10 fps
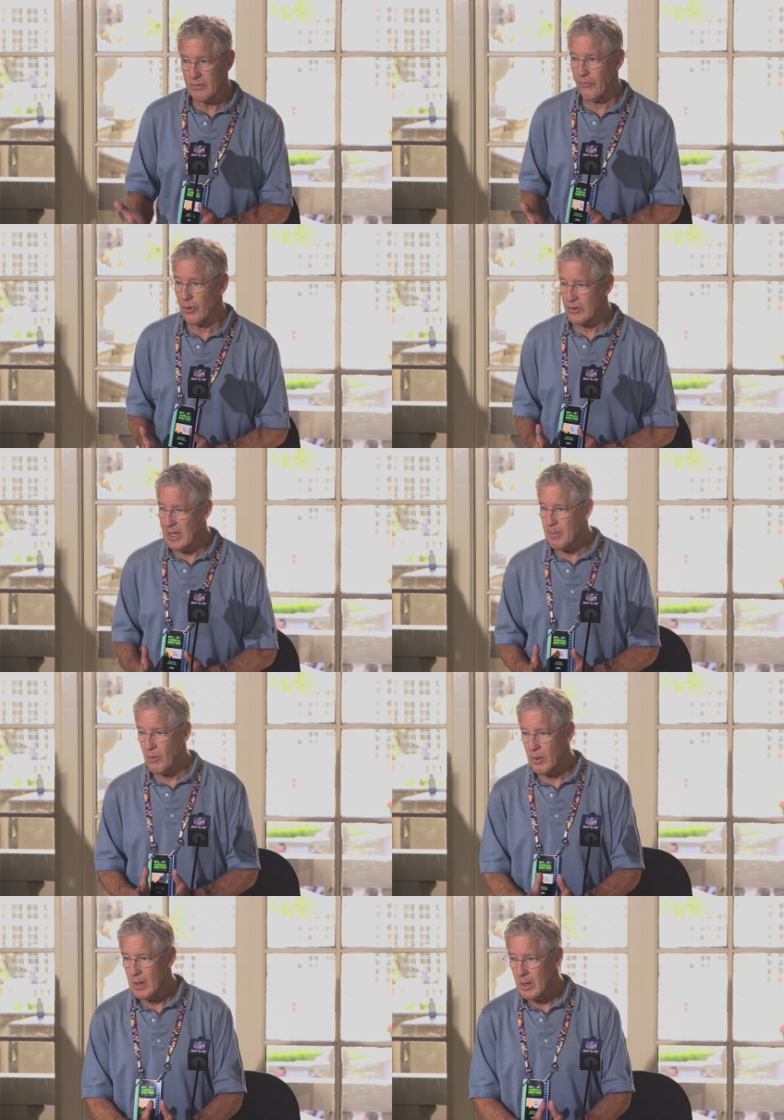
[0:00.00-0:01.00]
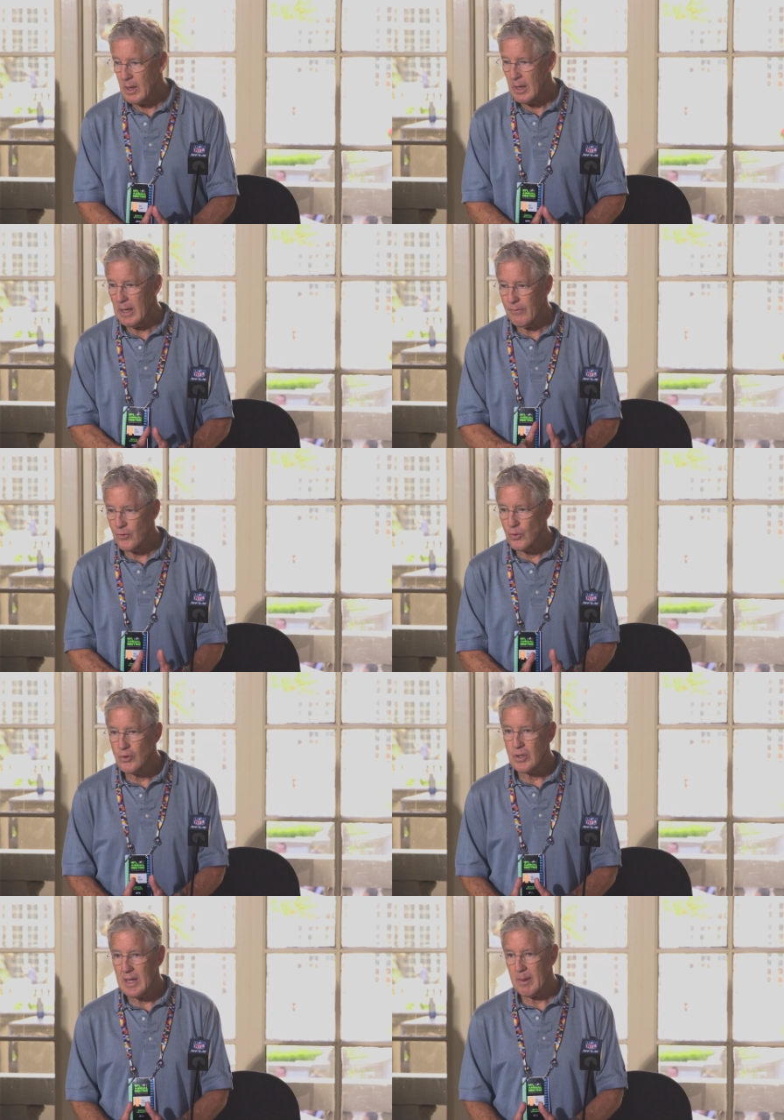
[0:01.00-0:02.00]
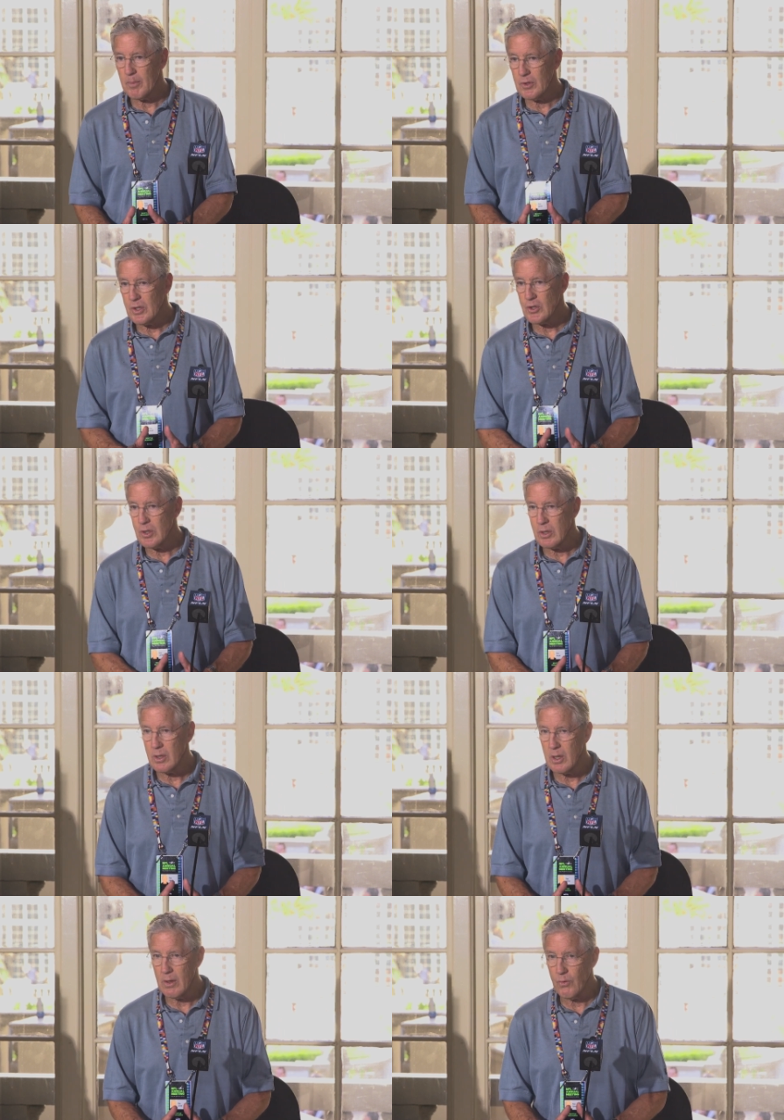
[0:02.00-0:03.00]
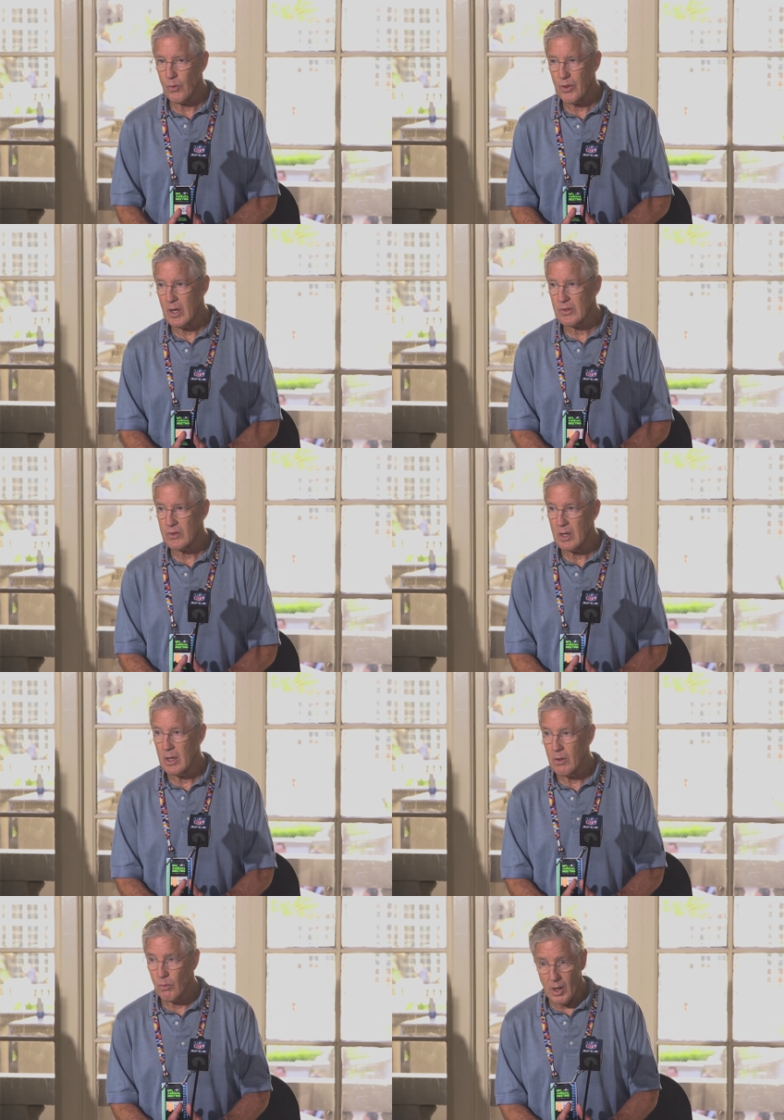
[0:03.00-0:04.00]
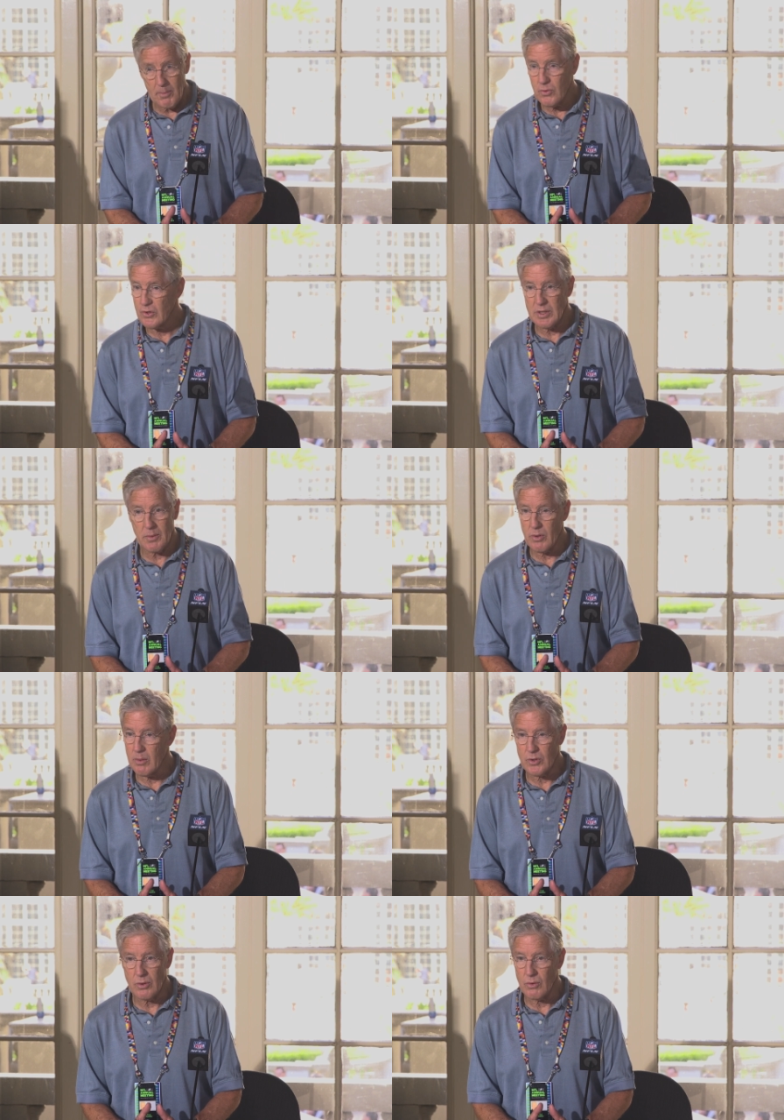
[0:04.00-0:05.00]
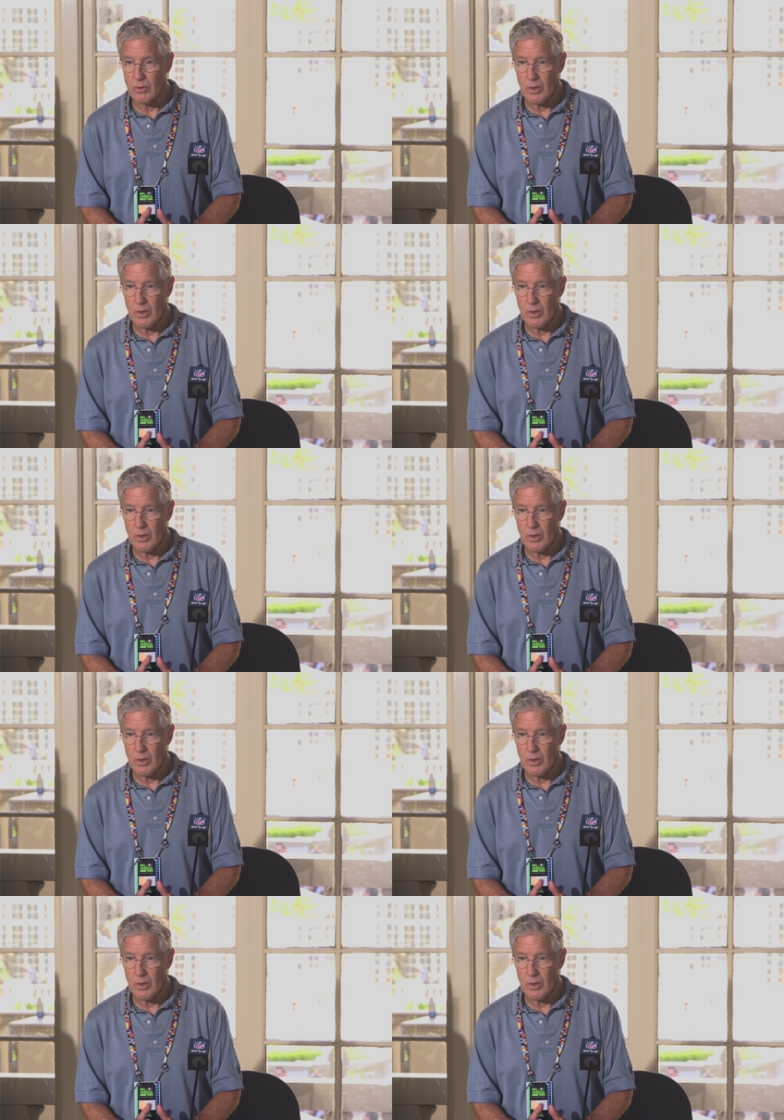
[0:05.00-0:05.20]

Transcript: for example, if Drew's in that position with us, well, I'm going to do the same thing with him too.